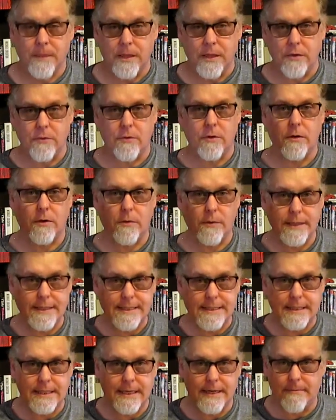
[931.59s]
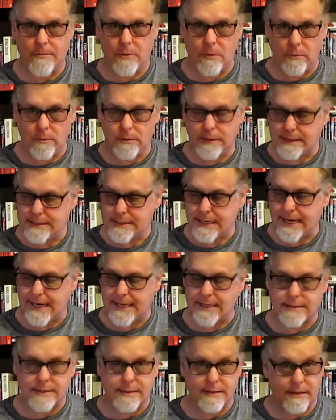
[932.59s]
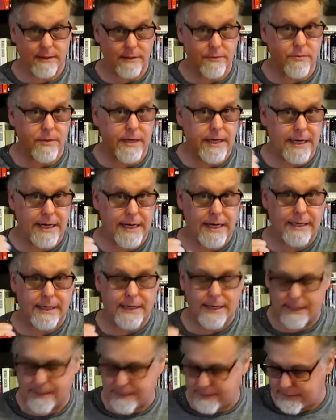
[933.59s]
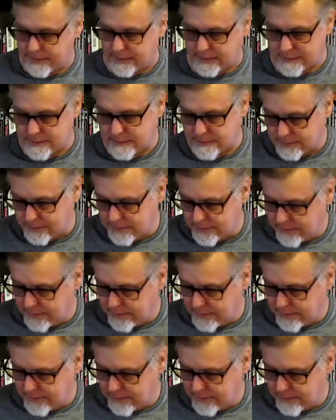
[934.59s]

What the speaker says: you'll always see him hold his right hand like this.